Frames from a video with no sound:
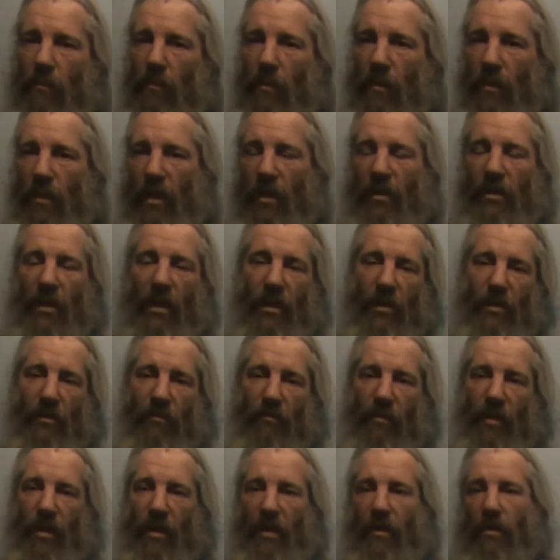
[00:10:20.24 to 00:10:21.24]
Yes,
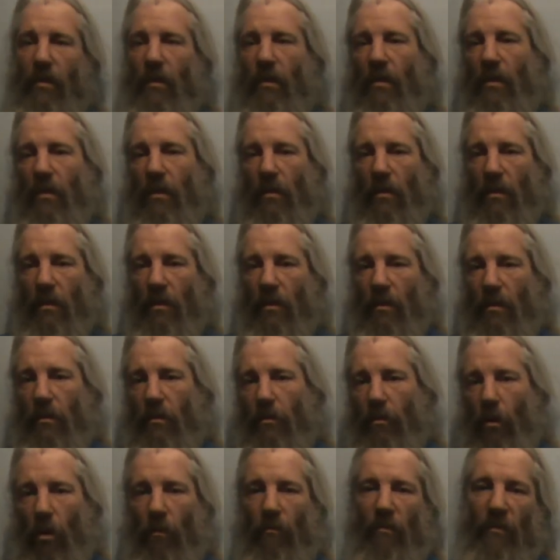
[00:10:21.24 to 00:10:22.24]
entering,
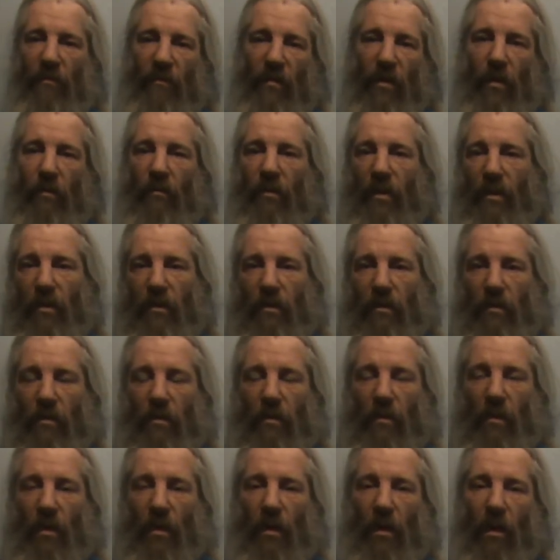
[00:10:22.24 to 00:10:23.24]
not reviewing.
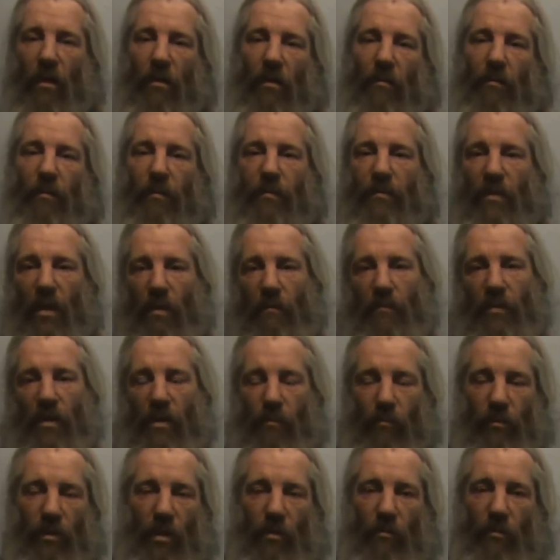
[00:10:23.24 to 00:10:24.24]
I know that some
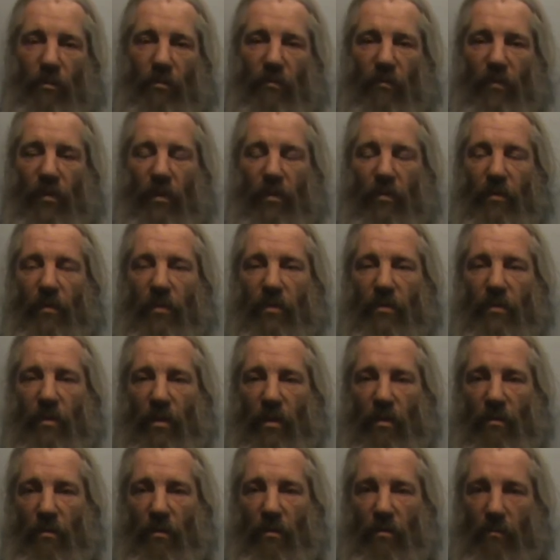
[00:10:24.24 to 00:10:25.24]
people don't want to review because
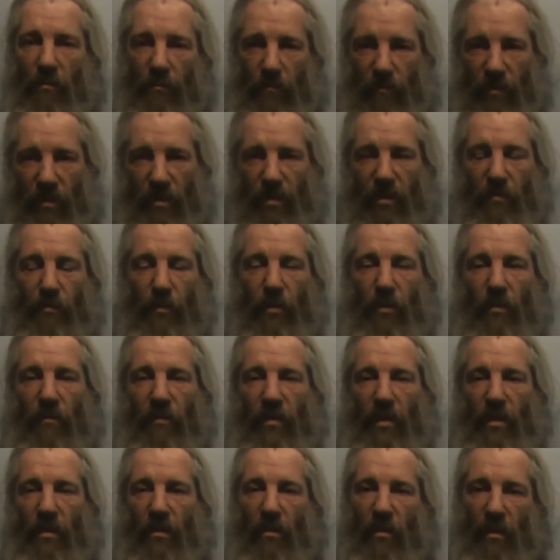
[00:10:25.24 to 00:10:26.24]
they're busy
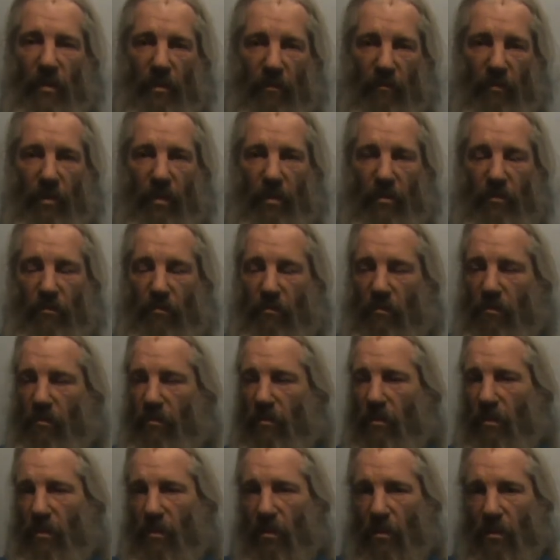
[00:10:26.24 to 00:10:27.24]
moving, like Chris, or
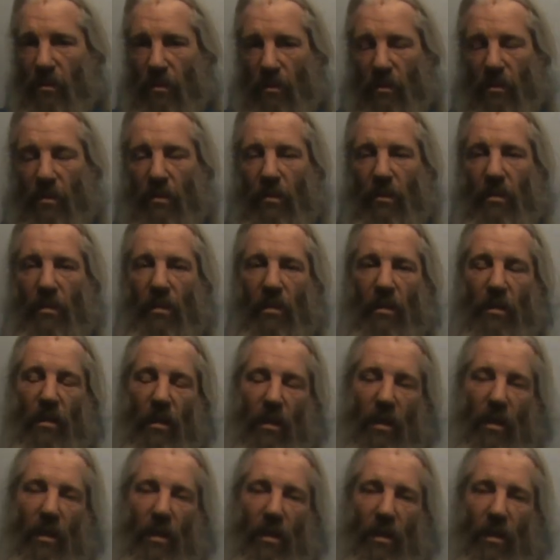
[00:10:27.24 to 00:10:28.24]

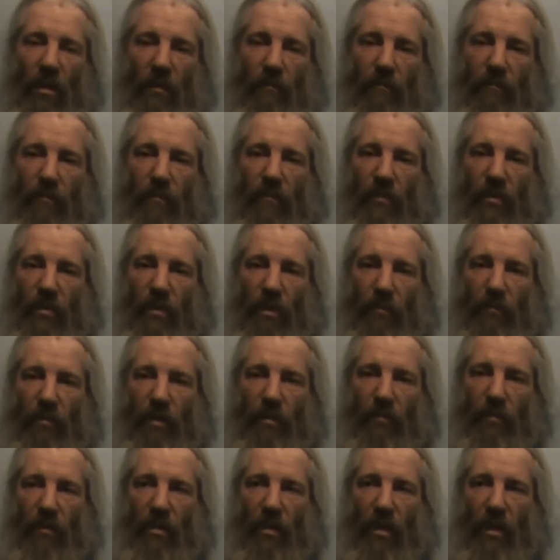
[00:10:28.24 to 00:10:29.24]
some
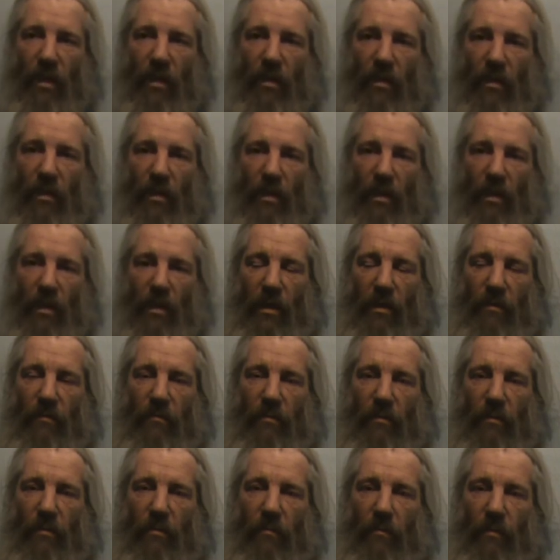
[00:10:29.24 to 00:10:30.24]
people like the
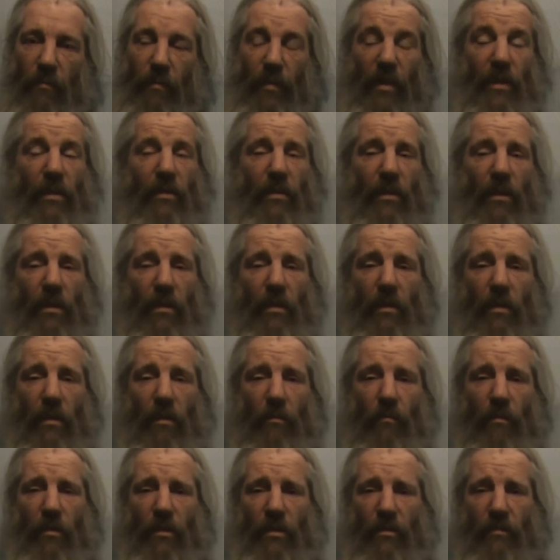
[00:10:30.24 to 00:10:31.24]
big
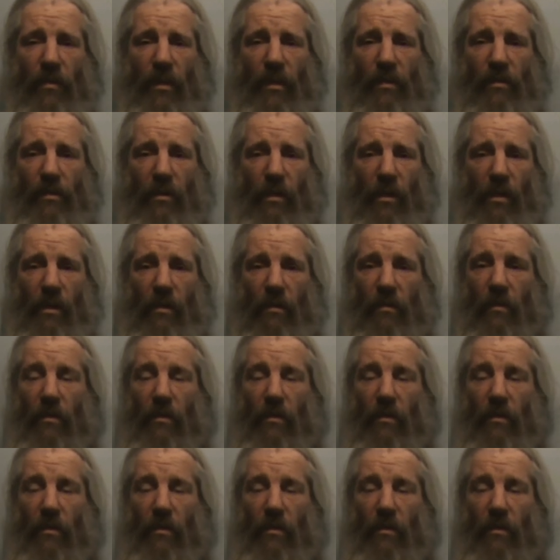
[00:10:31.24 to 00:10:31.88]
CQ wants to enter,